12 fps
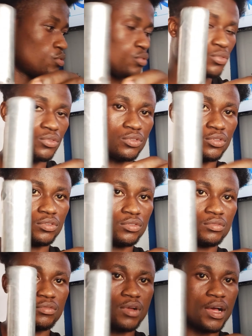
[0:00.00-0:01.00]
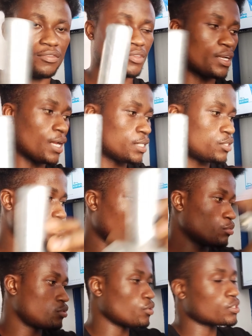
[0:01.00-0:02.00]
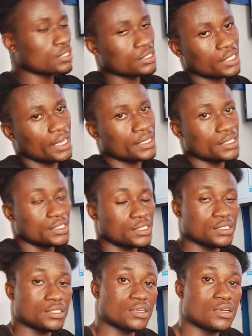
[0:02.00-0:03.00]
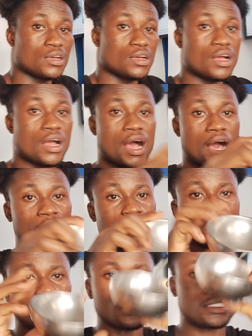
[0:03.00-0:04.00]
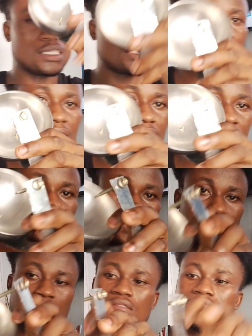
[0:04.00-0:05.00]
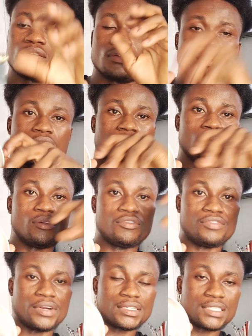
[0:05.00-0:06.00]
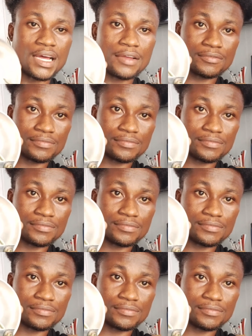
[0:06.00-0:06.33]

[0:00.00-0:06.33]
So after that, you come to your satellite dish, and with the satellite dish, the reflector